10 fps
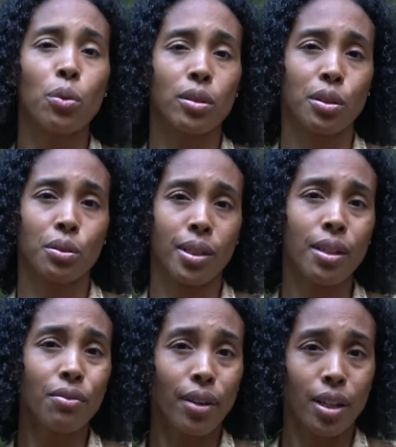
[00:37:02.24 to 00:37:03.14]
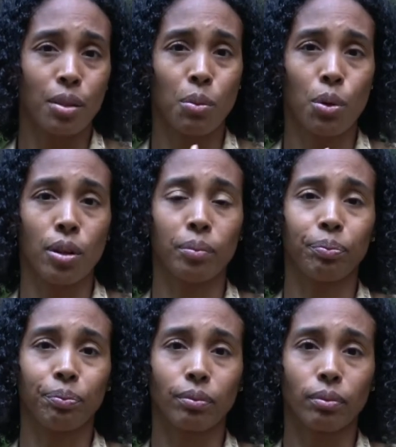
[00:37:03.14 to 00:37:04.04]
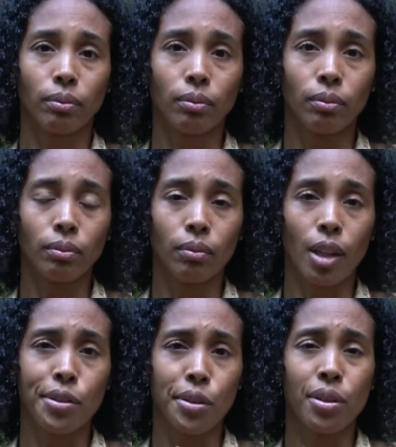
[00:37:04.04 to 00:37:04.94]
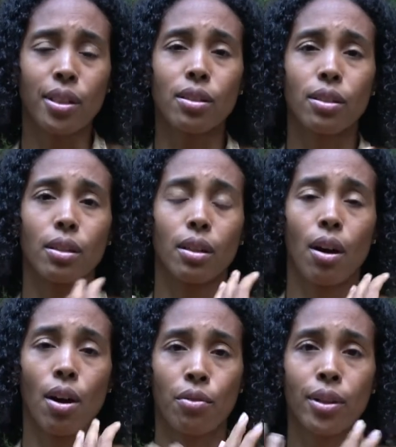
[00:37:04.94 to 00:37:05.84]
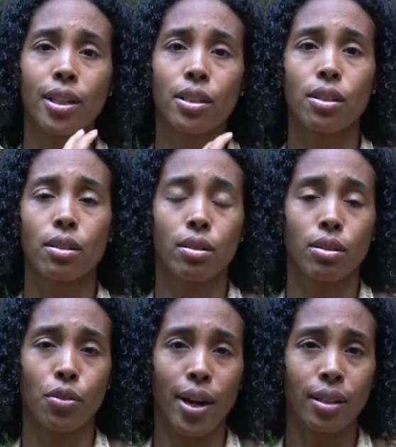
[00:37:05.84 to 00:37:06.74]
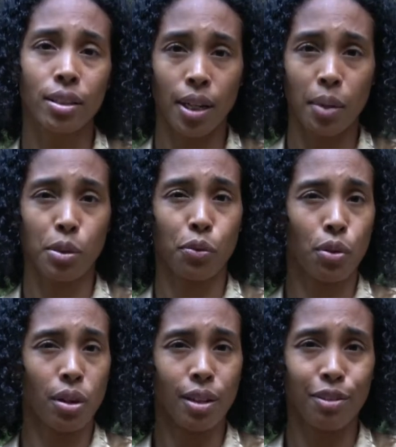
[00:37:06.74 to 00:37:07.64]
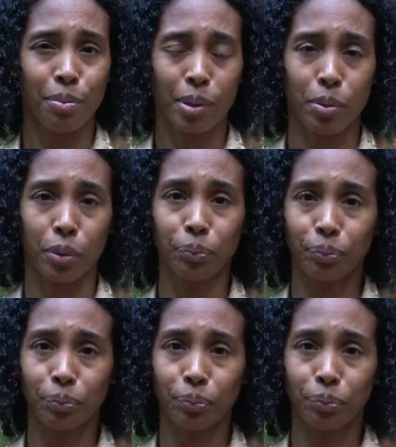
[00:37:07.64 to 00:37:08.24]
want to live anymore. So these are really trying times for a lot of people.